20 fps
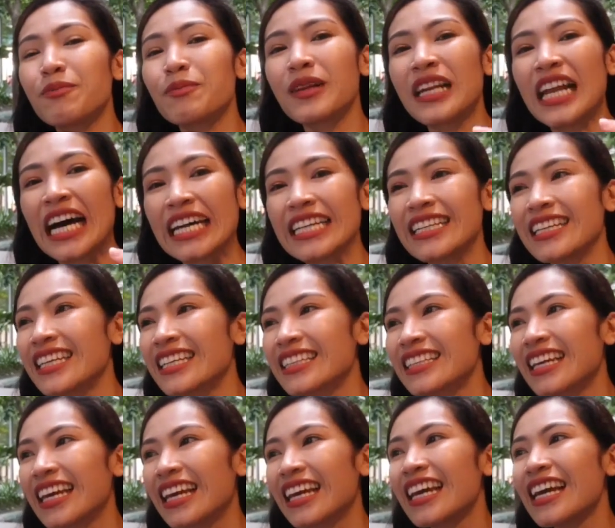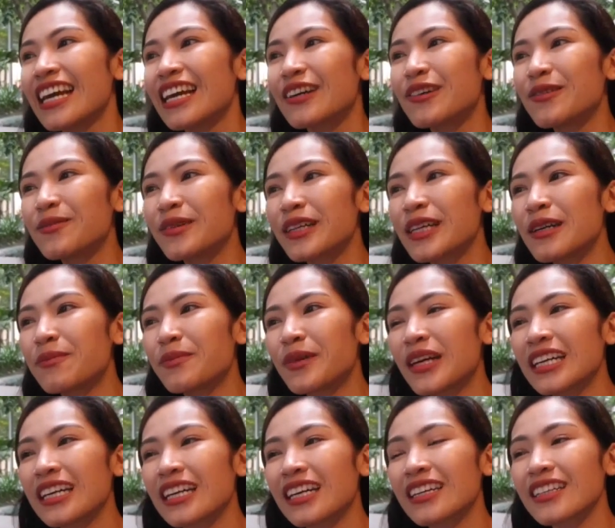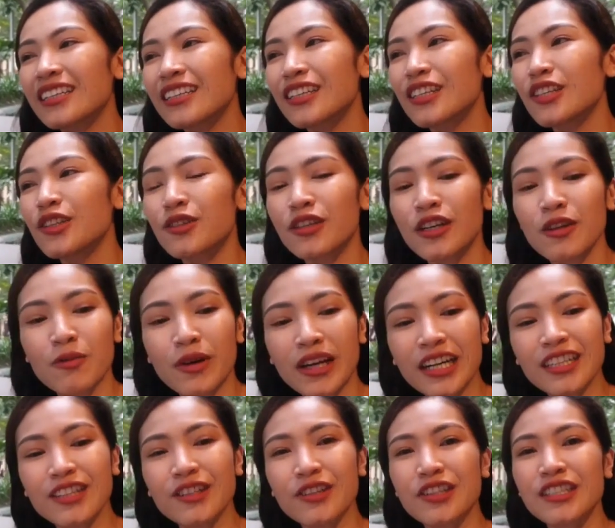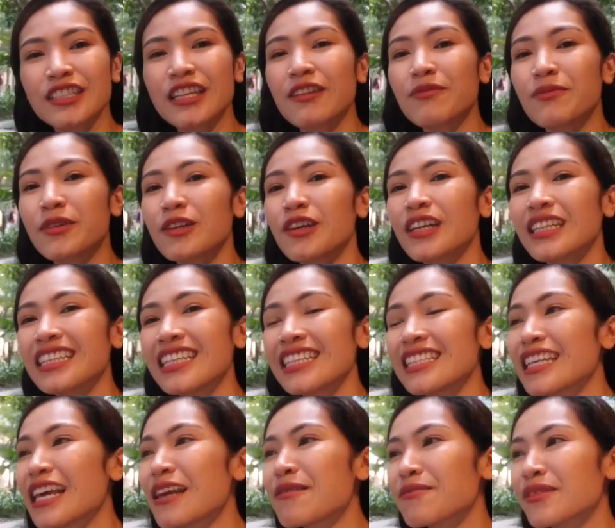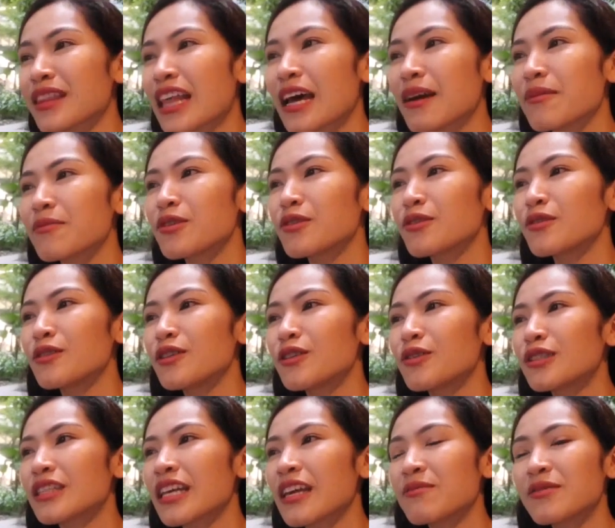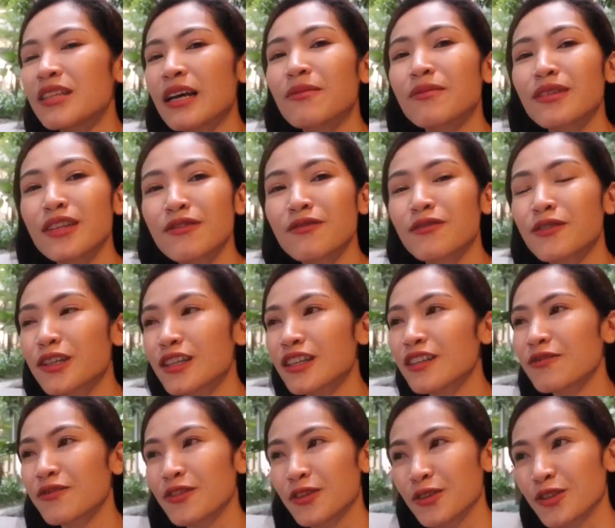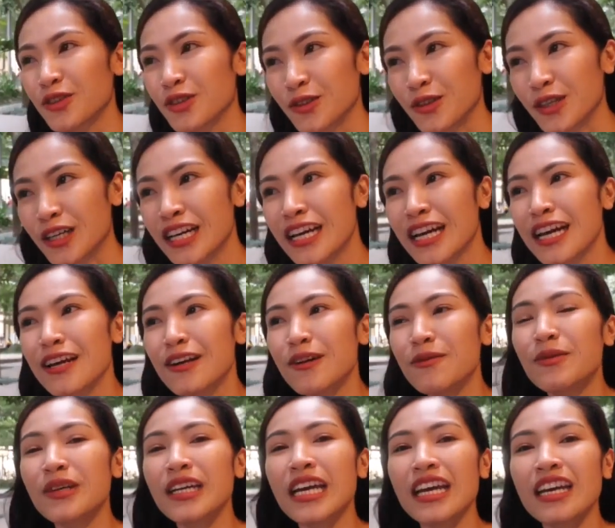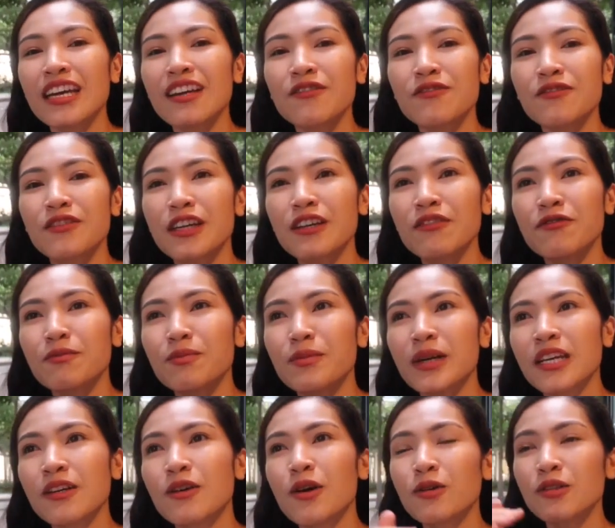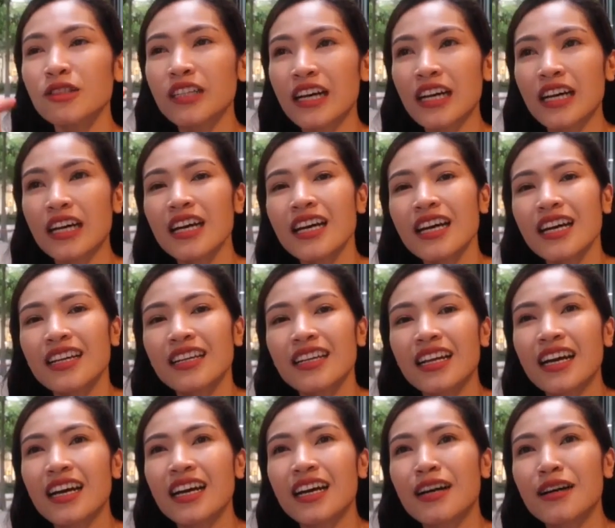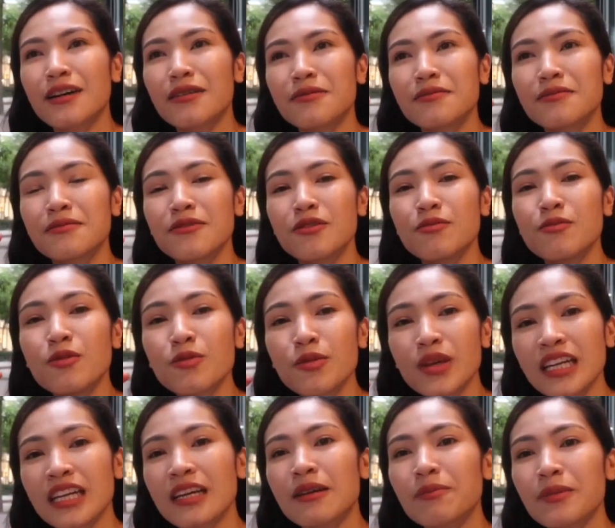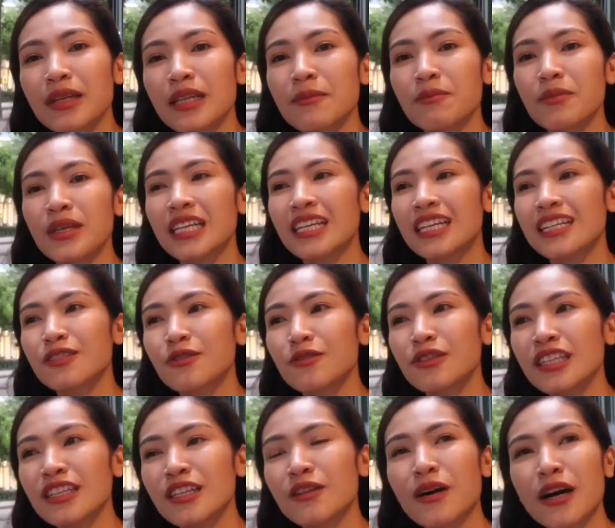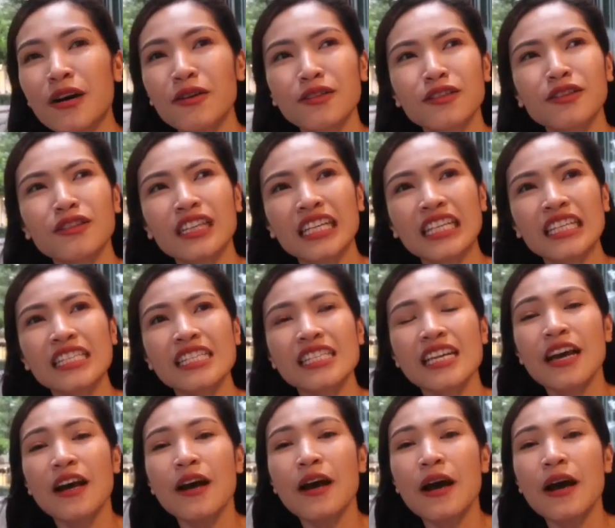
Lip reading: plan it, eh. Kumbaga parang you reward yourself, pero at the same time, you save something for the future. Kumbaga, if my goal ka na umuwi ng Pilipinas, so ginawa ko nun is